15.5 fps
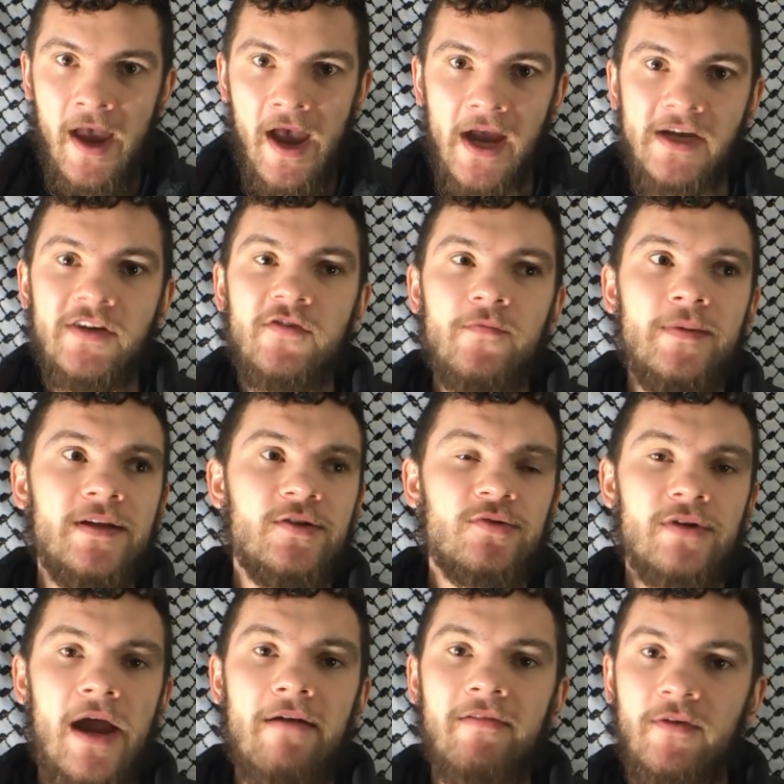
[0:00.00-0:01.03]
and you've been
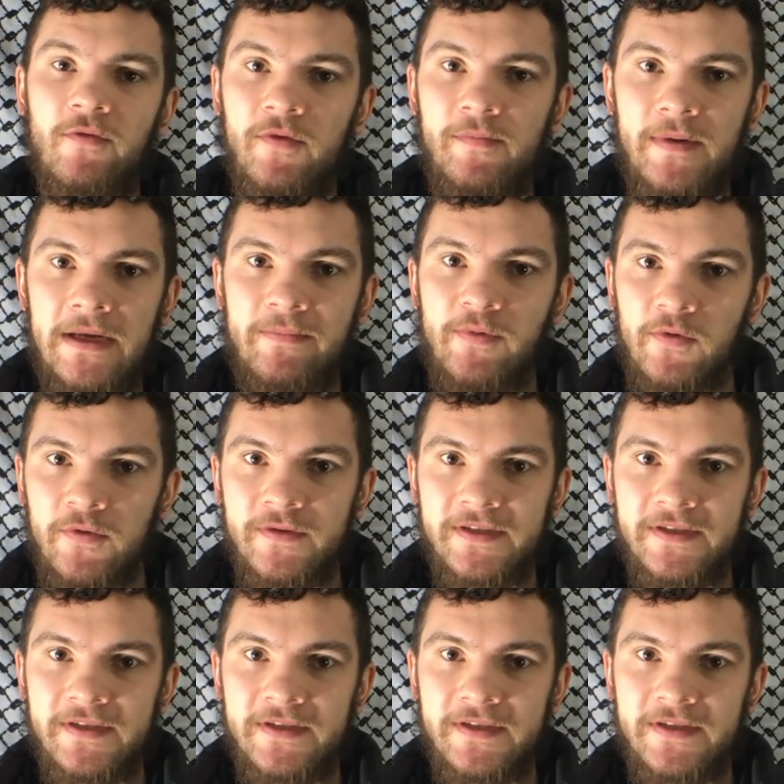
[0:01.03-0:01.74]
traveling with people,